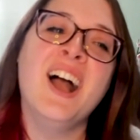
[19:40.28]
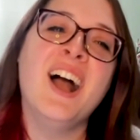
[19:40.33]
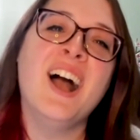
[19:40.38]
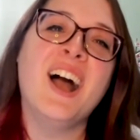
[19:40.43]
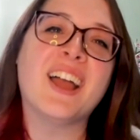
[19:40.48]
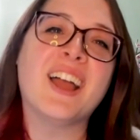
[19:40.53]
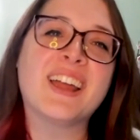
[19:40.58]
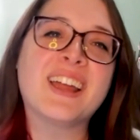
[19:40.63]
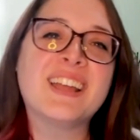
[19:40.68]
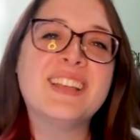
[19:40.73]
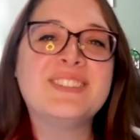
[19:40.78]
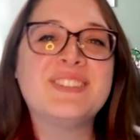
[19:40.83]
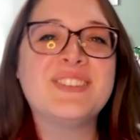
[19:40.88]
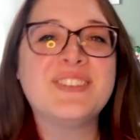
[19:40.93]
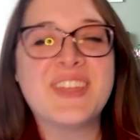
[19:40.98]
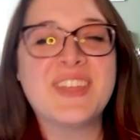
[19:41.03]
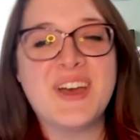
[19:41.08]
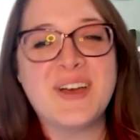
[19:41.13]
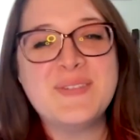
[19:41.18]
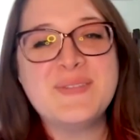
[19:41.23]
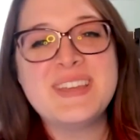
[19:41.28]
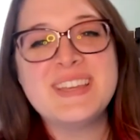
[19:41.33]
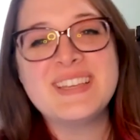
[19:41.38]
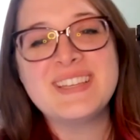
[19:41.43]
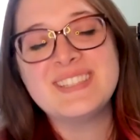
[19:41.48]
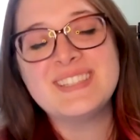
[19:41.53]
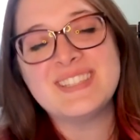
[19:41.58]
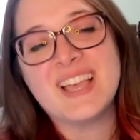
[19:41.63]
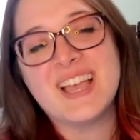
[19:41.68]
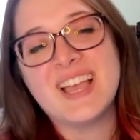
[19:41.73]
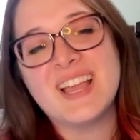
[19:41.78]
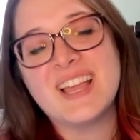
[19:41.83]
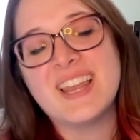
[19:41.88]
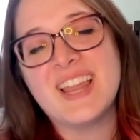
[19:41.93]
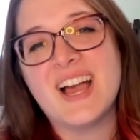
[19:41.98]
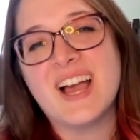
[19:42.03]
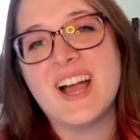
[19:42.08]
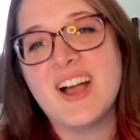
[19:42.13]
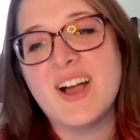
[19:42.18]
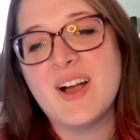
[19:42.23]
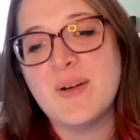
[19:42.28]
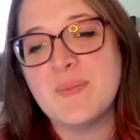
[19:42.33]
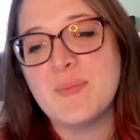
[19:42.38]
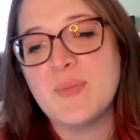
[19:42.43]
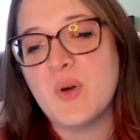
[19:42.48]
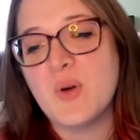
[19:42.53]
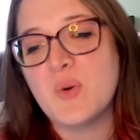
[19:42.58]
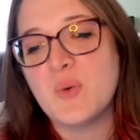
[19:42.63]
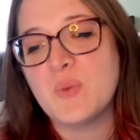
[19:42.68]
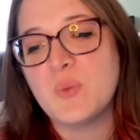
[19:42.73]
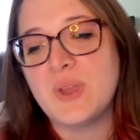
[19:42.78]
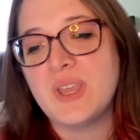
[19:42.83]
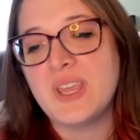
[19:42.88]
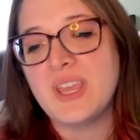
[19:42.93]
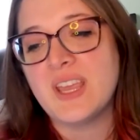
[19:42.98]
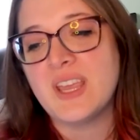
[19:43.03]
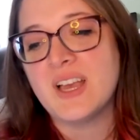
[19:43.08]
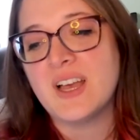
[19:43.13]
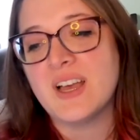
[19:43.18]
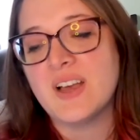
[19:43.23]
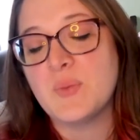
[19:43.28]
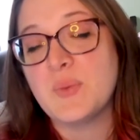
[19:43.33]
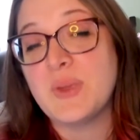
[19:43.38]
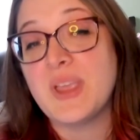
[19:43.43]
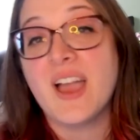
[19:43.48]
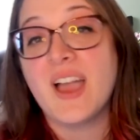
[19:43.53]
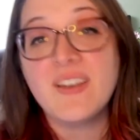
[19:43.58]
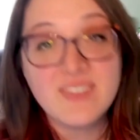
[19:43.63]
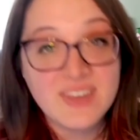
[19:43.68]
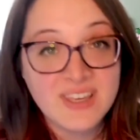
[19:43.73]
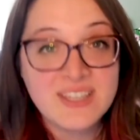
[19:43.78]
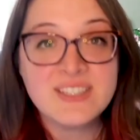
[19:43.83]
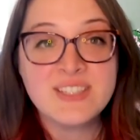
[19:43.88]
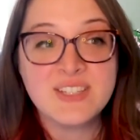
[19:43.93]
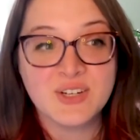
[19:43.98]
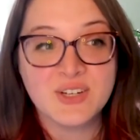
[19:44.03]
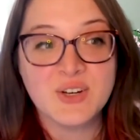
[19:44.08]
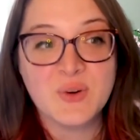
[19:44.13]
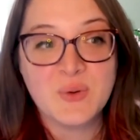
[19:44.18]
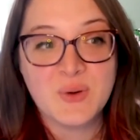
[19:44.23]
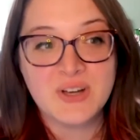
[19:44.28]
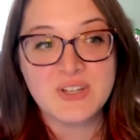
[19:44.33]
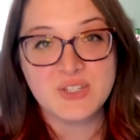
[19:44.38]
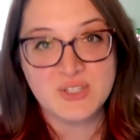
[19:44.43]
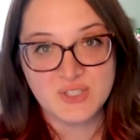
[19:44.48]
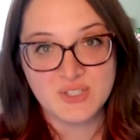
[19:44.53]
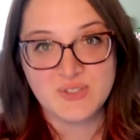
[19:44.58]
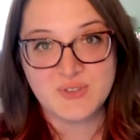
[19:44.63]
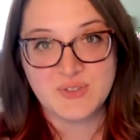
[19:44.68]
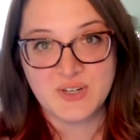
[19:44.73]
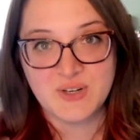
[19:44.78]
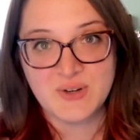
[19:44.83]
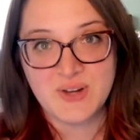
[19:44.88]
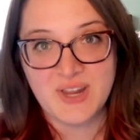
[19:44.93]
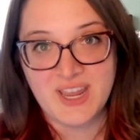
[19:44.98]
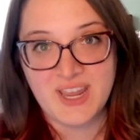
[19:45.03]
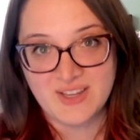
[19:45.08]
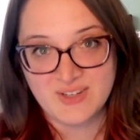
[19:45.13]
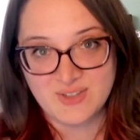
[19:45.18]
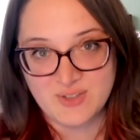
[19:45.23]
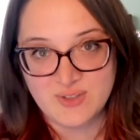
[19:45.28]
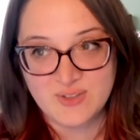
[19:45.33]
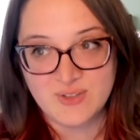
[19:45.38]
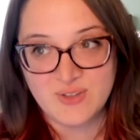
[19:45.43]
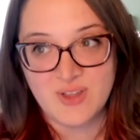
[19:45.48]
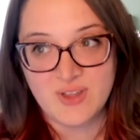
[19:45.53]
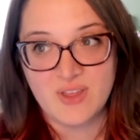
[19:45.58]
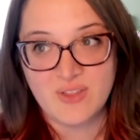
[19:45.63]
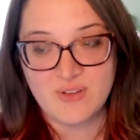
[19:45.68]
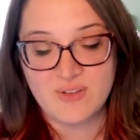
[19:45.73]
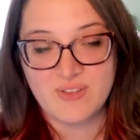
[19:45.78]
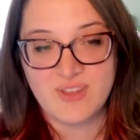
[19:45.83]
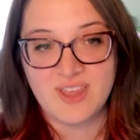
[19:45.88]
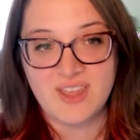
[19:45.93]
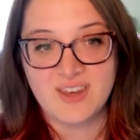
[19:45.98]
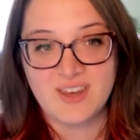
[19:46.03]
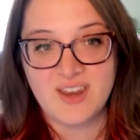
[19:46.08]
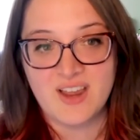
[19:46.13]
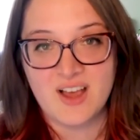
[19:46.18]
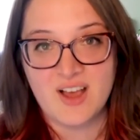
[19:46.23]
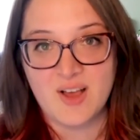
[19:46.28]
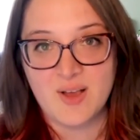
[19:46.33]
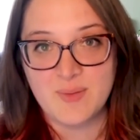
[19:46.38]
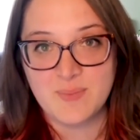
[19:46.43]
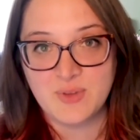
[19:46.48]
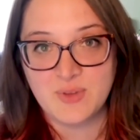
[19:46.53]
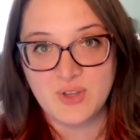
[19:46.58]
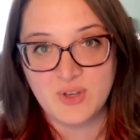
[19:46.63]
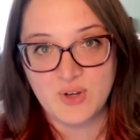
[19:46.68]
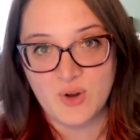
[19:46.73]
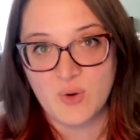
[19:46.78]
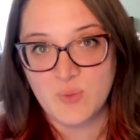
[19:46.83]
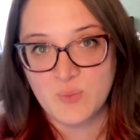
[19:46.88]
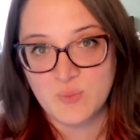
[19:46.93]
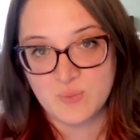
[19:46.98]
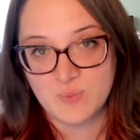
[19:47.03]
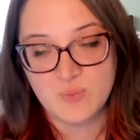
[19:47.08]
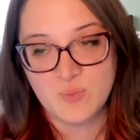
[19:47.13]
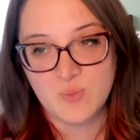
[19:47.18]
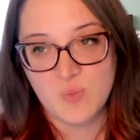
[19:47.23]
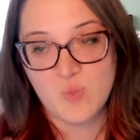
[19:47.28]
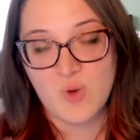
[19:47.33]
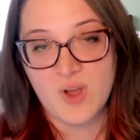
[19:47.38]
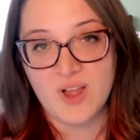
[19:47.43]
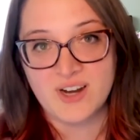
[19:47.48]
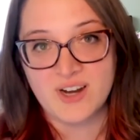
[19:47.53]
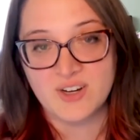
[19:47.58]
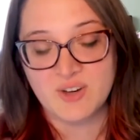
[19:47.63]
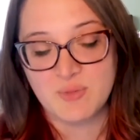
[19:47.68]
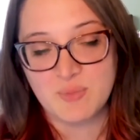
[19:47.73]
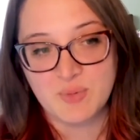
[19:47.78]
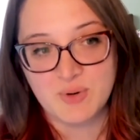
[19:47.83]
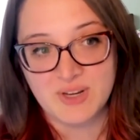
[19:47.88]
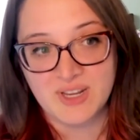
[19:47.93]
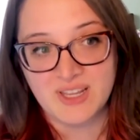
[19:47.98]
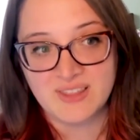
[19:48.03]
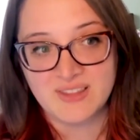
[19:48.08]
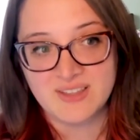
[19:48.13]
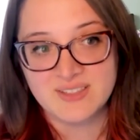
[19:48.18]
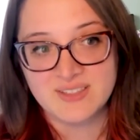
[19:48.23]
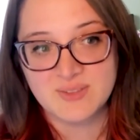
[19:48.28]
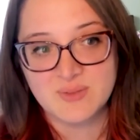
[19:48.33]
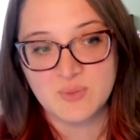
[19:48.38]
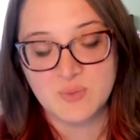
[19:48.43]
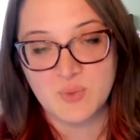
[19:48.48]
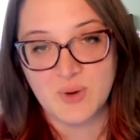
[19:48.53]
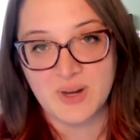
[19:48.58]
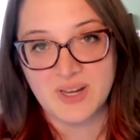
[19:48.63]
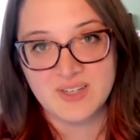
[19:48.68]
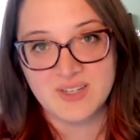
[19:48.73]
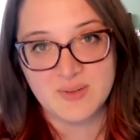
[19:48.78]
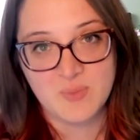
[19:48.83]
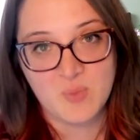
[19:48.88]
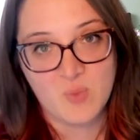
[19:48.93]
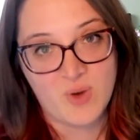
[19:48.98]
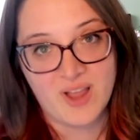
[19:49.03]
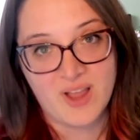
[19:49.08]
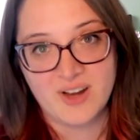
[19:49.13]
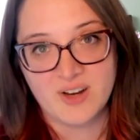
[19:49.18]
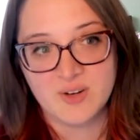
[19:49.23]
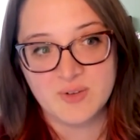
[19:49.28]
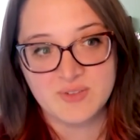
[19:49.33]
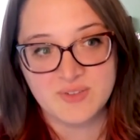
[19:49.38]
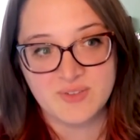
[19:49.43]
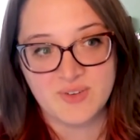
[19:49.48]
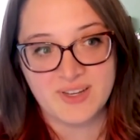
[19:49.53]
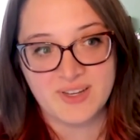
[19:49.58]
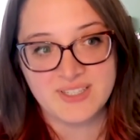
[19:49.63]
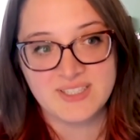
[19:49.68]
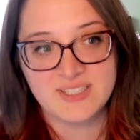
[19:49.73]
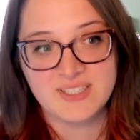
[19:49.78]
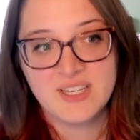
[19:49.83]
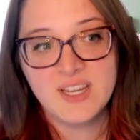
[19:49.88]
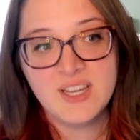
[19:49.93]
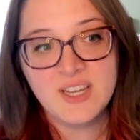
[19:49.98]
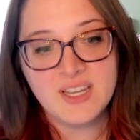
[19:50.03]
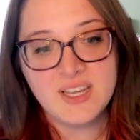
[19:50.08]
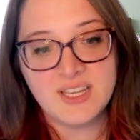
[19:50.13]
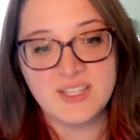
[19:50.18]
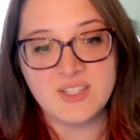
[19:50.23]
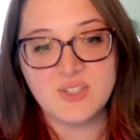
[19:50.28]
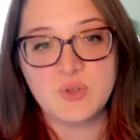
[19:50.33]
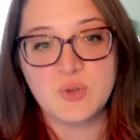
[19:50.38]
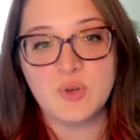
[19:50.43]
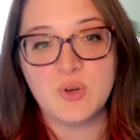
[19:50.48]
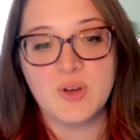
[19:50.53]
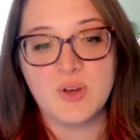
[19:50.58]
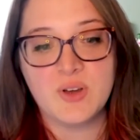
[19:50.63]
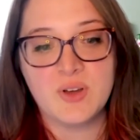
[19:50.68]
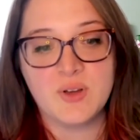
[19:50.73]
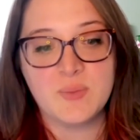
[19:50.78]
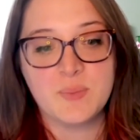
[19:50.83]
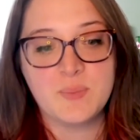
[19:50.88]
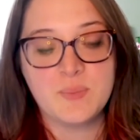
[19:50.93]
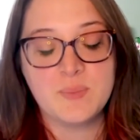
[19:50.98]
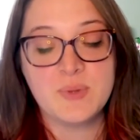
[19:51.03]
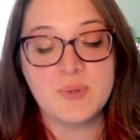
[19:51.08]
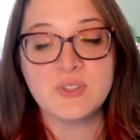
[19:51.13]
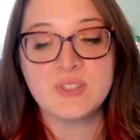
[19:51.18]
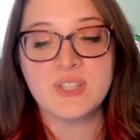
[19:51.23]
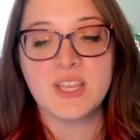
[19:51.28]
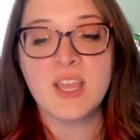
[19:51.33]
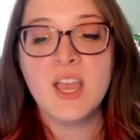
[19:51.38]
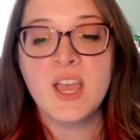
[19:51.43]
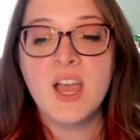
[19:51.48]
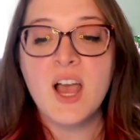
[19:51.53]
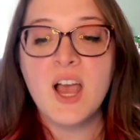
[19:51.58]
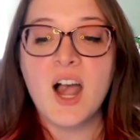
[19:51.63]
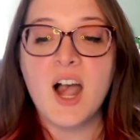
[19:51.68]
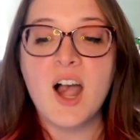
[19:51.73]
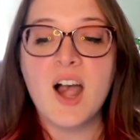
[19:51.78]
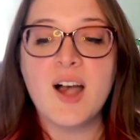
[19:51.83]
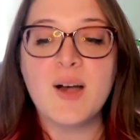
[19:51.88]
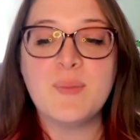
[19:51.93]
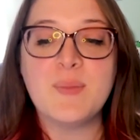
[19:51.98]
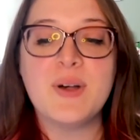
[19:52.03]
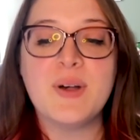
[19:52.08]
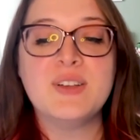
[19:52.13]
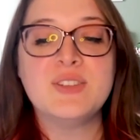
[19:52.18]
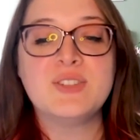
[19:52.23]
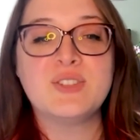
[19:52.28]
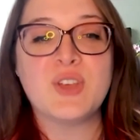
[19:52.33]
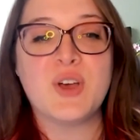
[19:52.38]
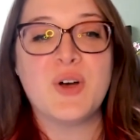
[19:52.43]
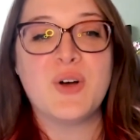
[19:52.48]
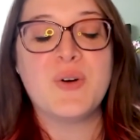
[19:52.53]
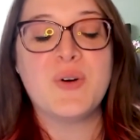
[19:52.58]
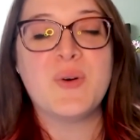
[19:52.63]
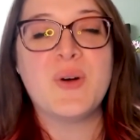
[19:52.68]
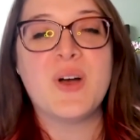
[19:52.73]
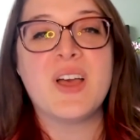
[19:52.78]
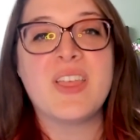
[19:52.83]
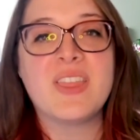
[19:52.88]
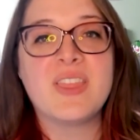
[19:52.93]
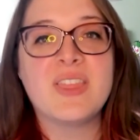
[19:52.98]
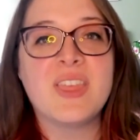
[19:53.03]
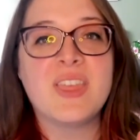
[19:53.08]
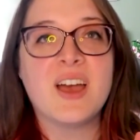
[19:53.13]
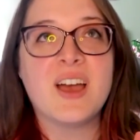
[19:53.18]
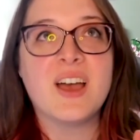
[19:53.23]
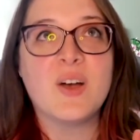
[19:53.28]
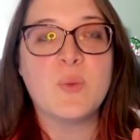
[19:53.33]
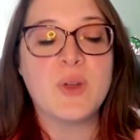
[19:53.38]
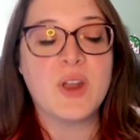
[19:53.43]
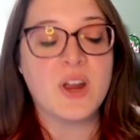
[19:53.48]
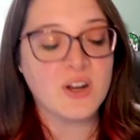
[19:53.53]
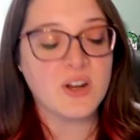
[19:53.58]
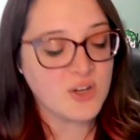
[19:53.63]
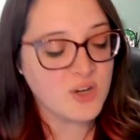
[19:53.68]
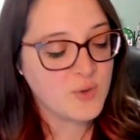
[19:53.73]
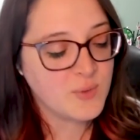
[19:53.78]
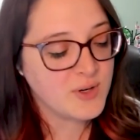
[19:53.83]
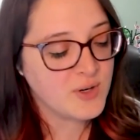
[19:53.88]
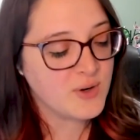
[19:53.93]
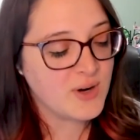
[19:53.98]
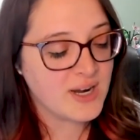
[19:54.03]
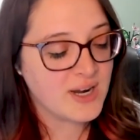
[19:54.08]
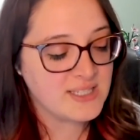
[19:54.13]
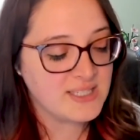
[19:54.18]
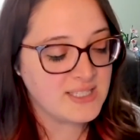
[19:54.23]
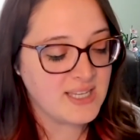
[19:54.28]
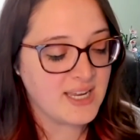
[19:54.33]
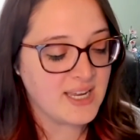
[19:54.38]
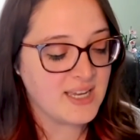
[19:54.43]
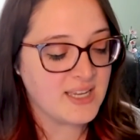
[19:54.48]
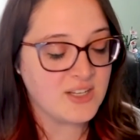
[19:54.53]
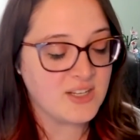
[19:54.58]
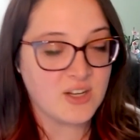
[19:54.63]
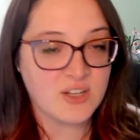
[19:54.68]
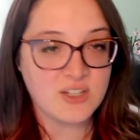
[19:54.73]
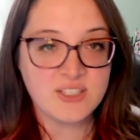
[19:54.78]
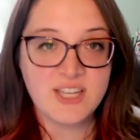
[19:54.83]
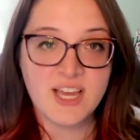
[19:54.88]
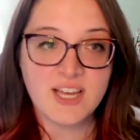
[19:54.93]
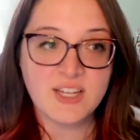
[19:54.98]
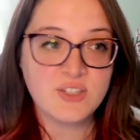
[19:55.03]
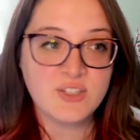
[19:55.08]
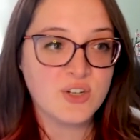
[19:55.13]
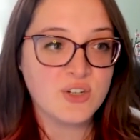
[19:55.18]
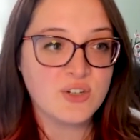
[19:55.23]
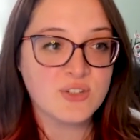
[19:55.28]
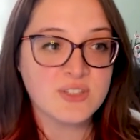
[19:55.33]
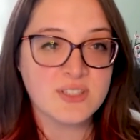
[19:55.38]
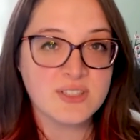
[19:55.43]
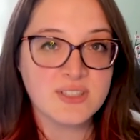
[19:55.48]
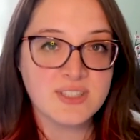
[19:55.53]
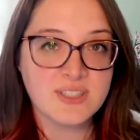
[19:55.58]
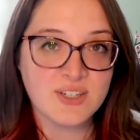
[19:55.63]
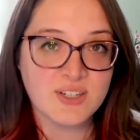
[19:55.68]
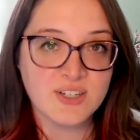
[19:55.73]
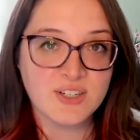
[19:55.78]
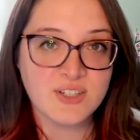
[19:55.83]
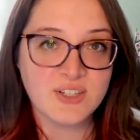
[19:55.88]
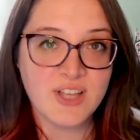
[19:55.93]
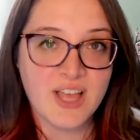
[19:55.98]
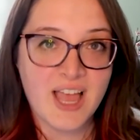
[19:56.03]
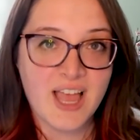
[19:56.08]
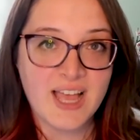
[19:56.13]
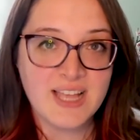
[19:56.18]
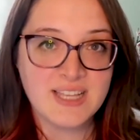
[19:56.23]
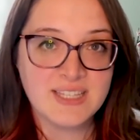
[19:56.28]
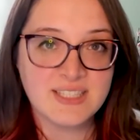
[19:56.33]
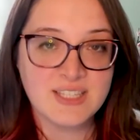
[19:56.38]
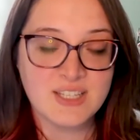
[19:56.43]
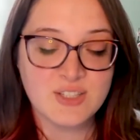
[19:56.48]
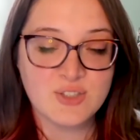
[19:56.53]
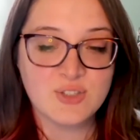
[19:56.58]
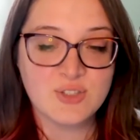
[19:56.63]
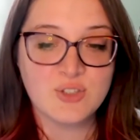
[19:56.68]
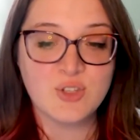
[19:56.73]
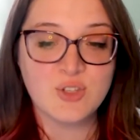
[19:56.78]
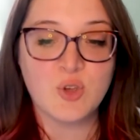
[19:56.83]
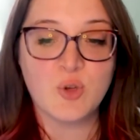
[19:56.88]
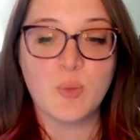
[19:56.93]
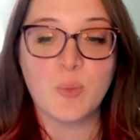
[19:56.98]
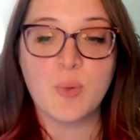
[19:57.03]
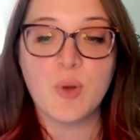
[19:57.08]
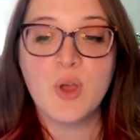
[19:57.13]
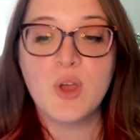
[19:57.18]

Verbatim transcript: All right. So that being said, um, we uh, we have easier questions for you to handle, other than um, you know why are you bringing this random wire device into a, a building? Um, so the we already know where you guys stand on dad jokes and cereal as a soup.